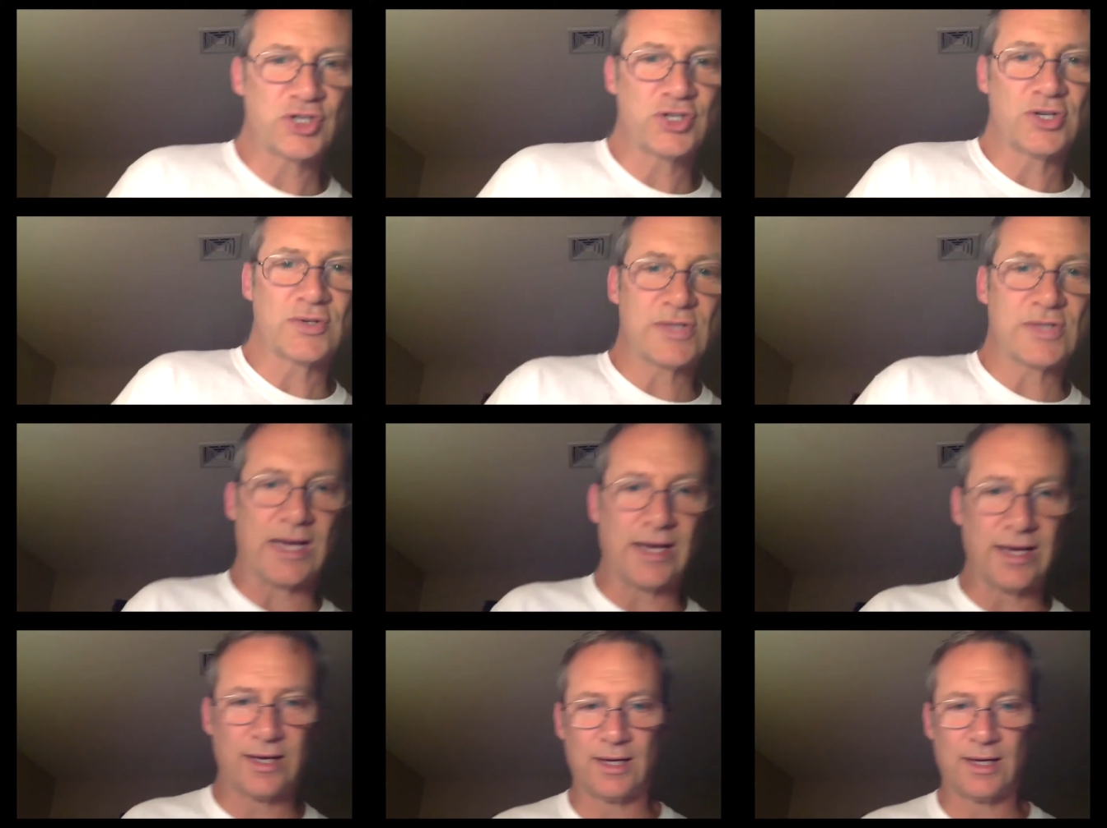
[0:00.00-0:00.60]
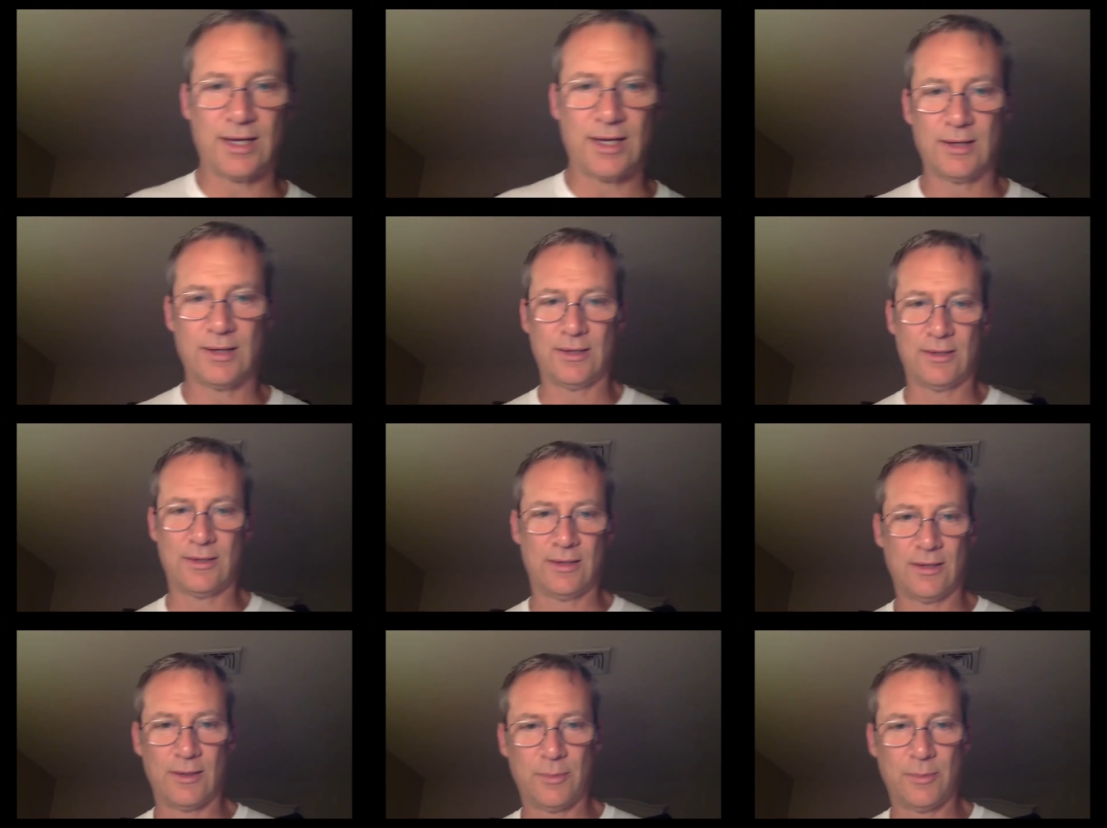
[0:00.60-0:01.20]
Josiah. I
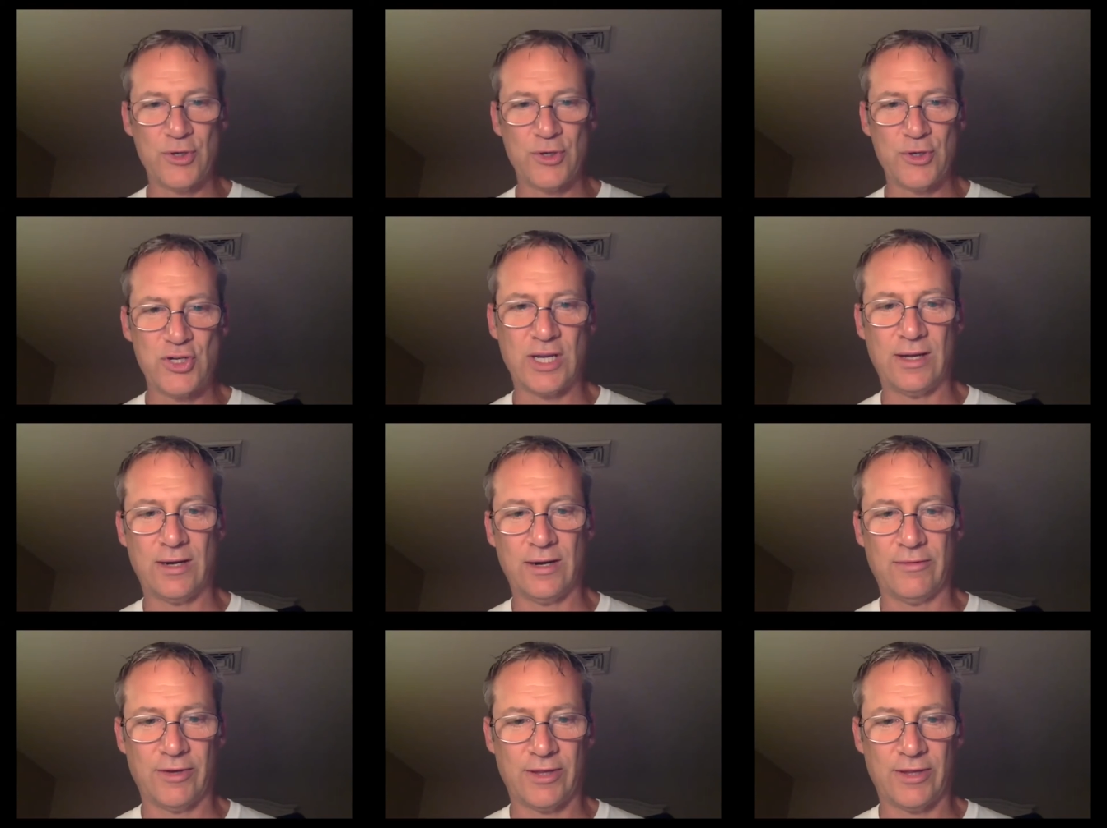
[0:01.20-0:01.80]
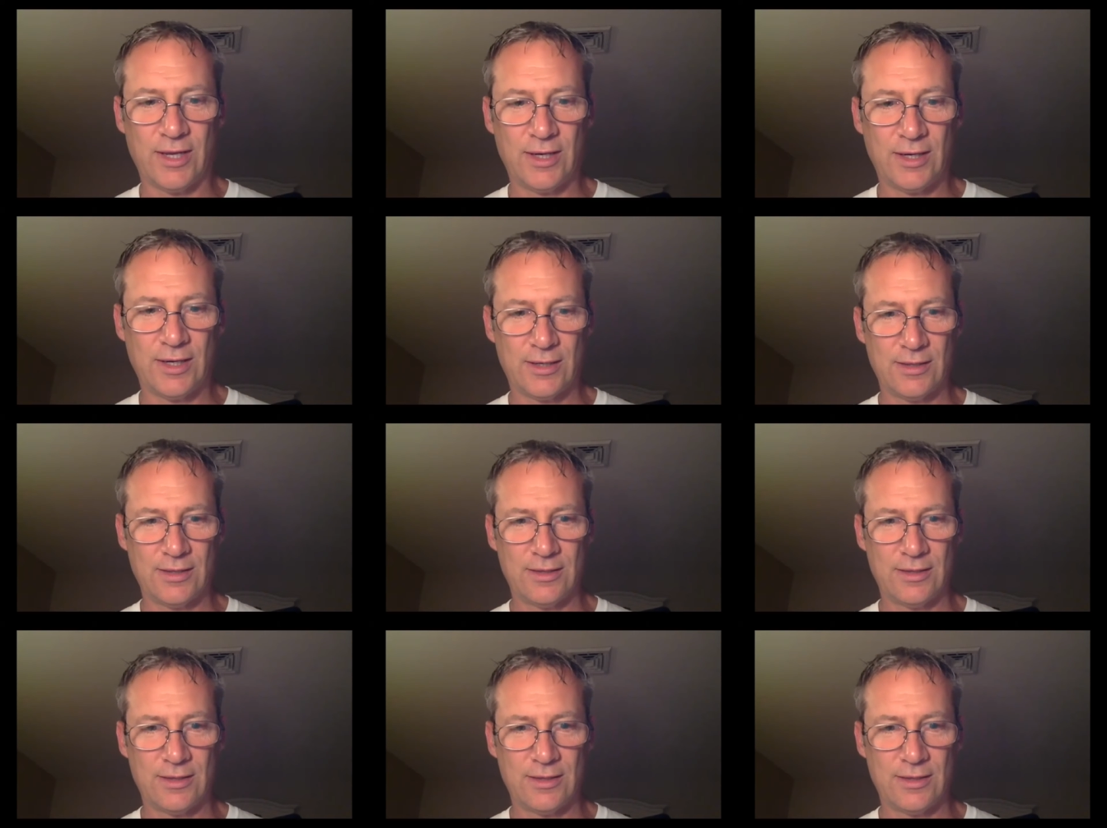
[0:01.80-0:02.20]
appreciate everything.